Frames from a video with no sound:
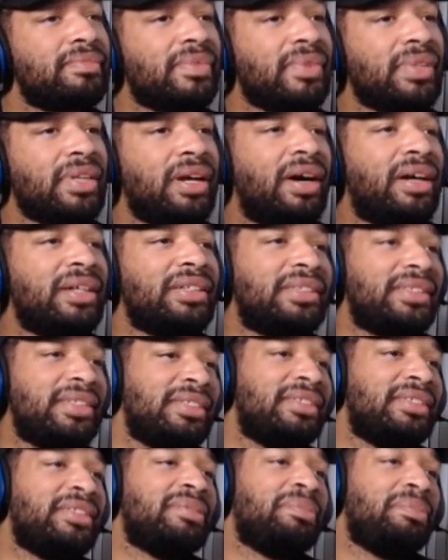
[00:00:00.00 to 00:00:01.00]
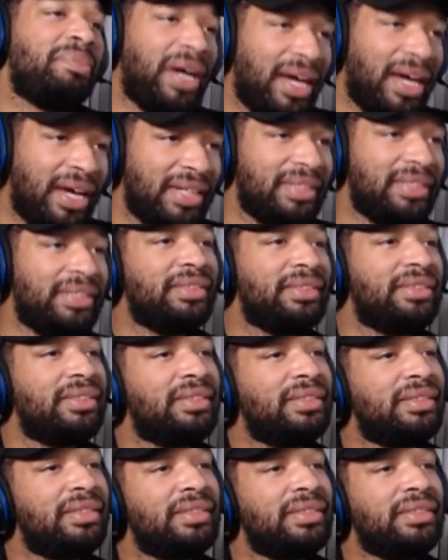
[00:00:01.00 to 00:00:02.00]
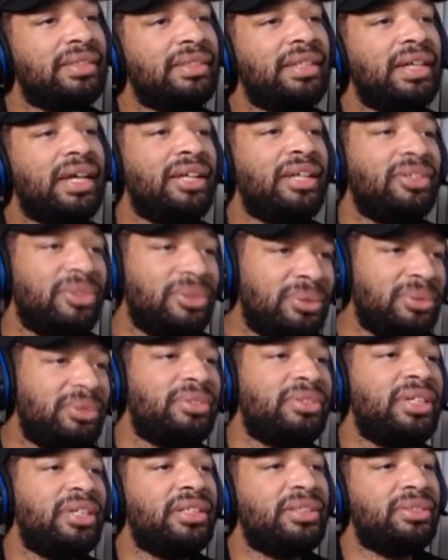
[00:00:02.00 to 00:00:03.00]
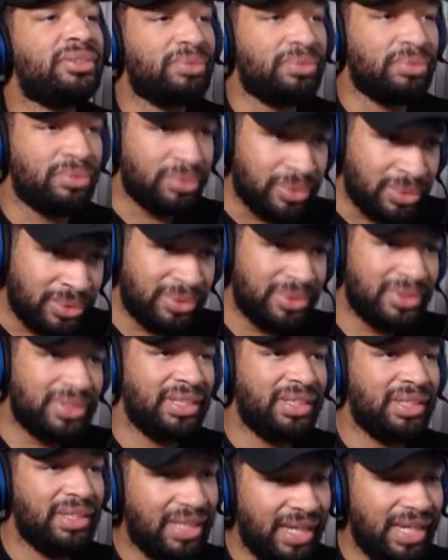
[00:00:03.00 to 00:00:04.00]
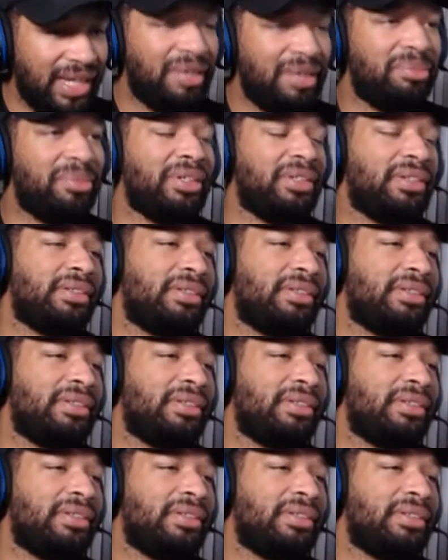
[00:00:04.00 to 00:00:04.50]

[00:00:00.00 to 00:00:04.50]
Are season passes and loot crates ruining gaming?